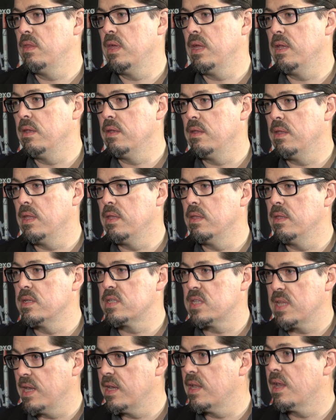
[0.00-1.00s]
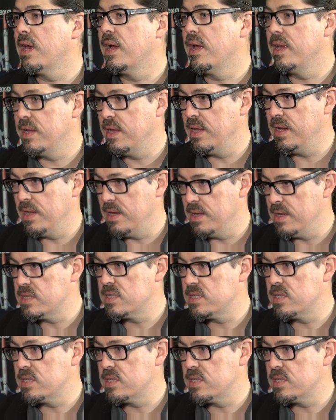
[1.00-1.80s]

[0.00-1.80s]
than the standard AIS